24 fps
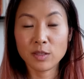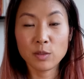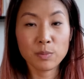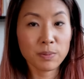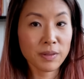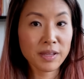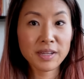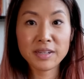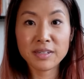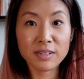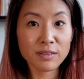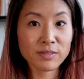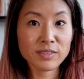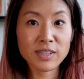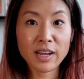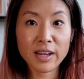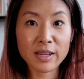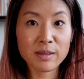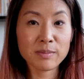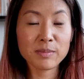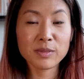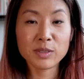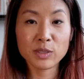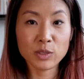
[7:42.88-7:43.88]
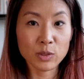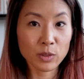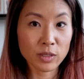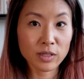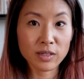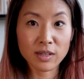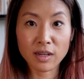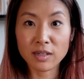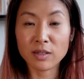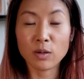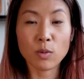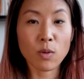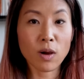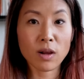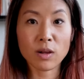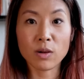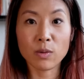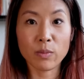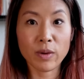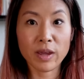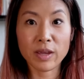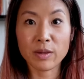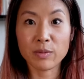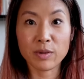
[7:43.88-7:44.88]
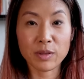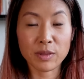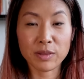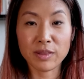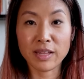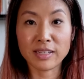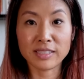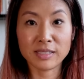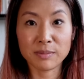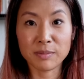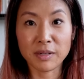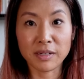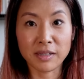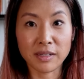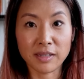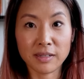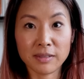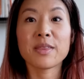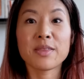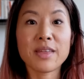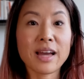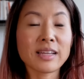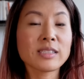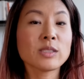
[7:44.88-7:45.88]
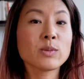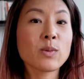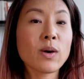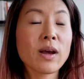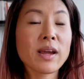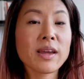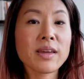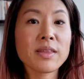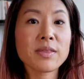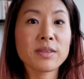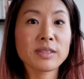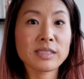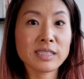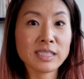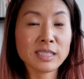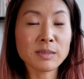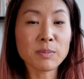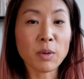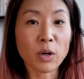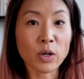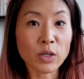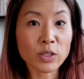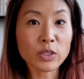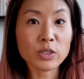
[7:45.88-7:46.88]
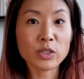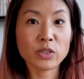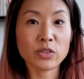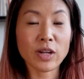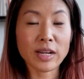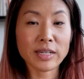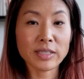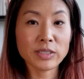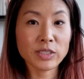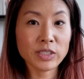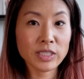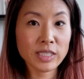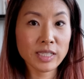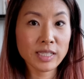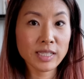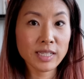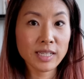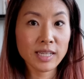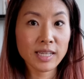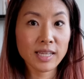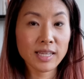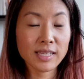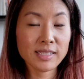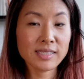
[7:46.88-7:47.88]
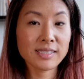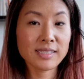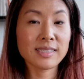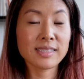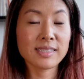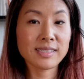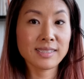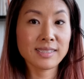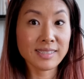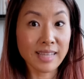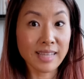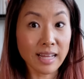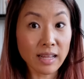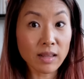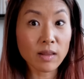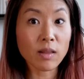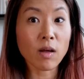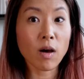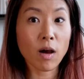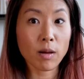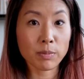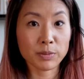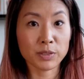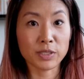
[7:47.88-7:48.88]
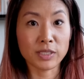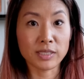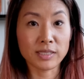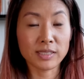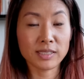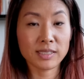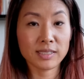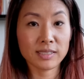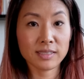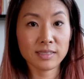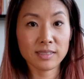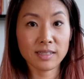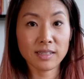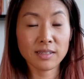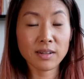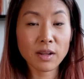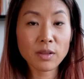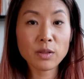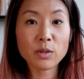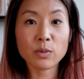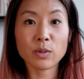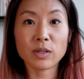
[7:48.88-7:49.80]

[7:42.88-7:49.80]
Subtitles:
You play enough times, you're gonna walk away with less money. That's why the smarter strategy is to sell options. In other